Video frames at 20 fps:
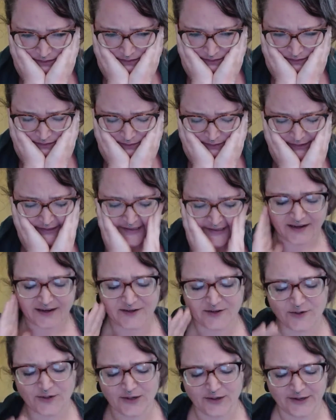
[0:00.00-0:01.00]
Wait, I
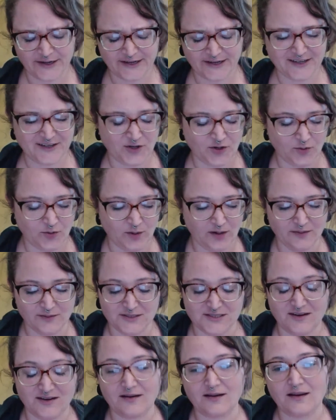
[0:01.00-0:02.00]
know how I can know what I was
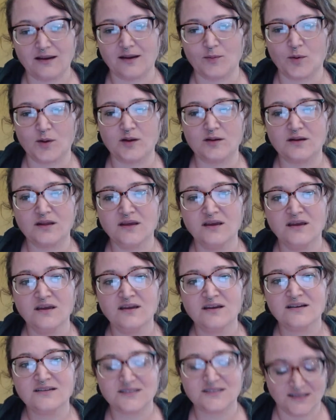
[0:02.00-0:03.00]
talking about.
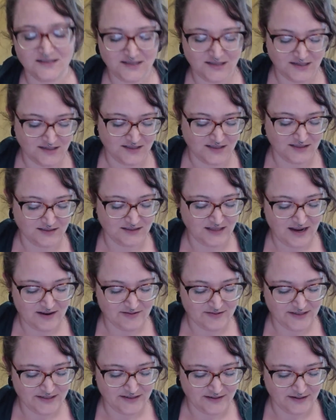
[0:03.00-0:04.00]
Because I said it out loud,
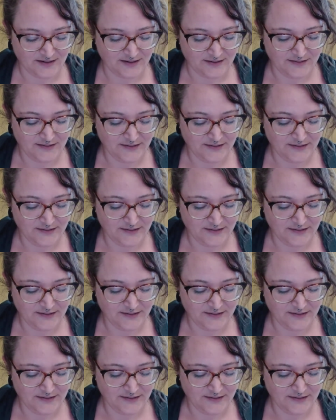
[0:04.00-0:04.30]
didn't I?